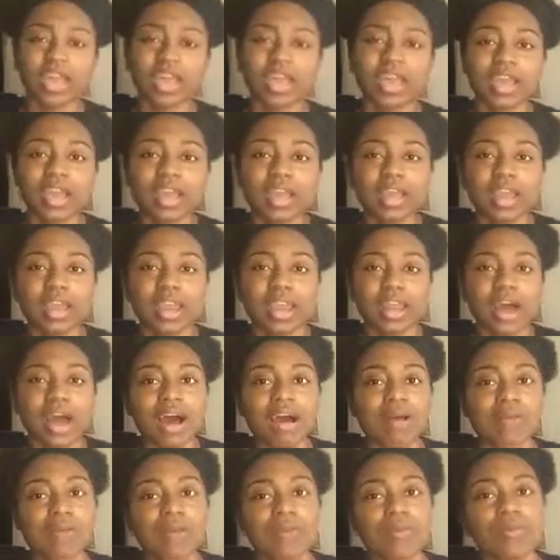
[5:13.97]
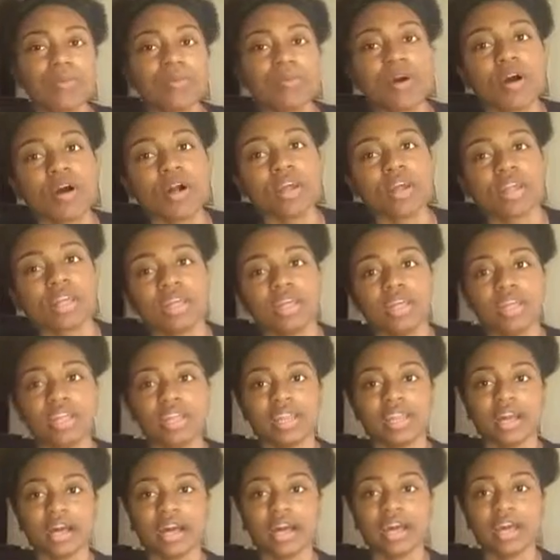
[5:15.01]
And I remember walking in
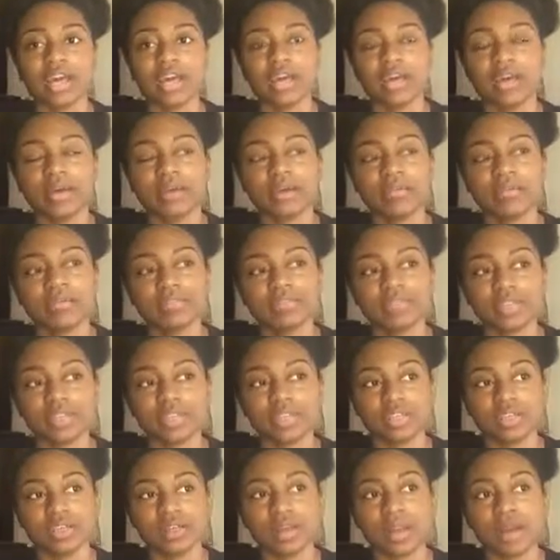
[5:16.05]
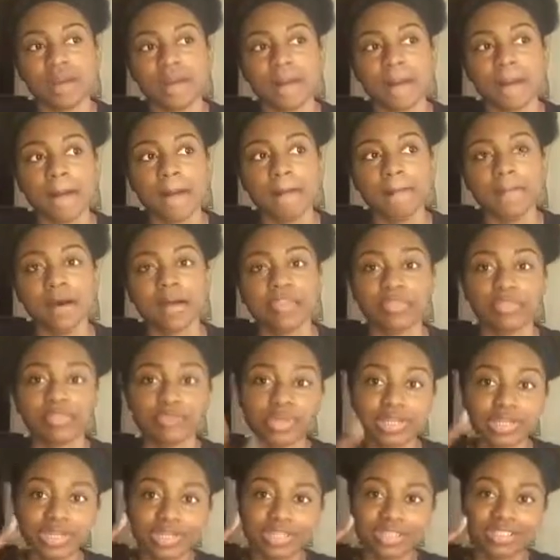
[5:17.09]
and I had seen my
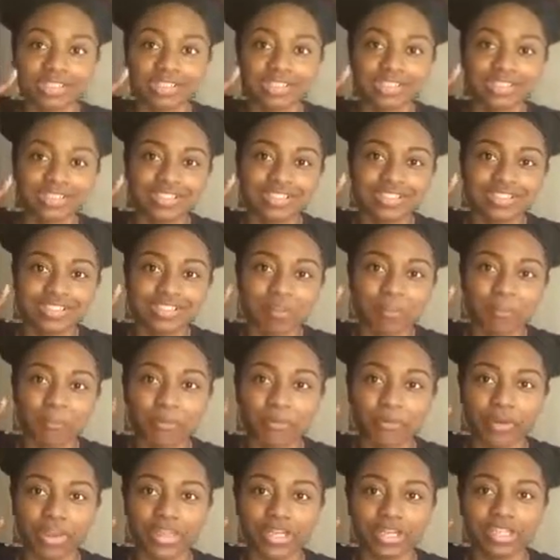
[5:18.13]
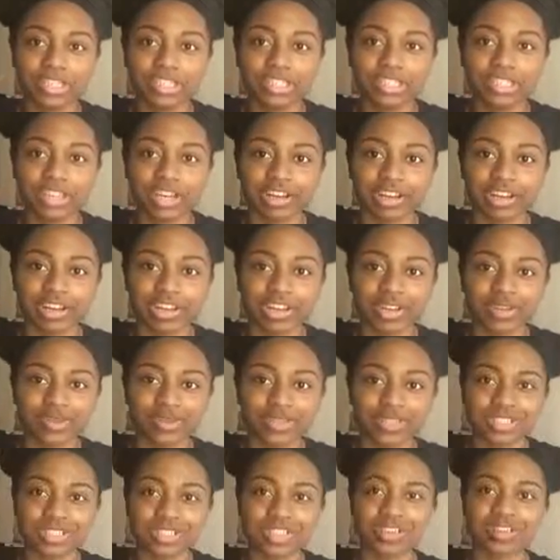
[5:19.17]
three cousins, Brandy, Charity, and
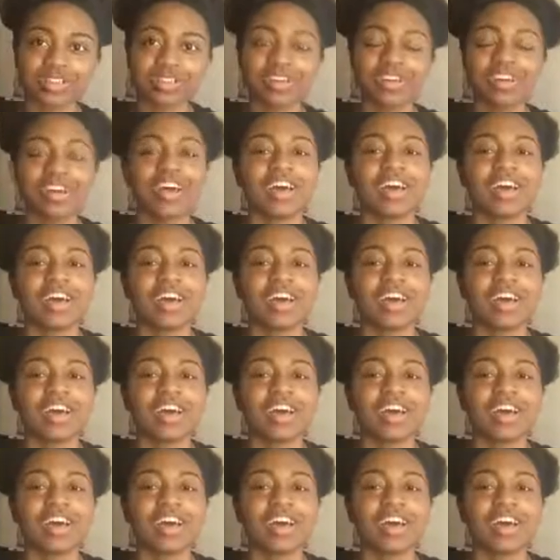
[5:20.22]
Quintel.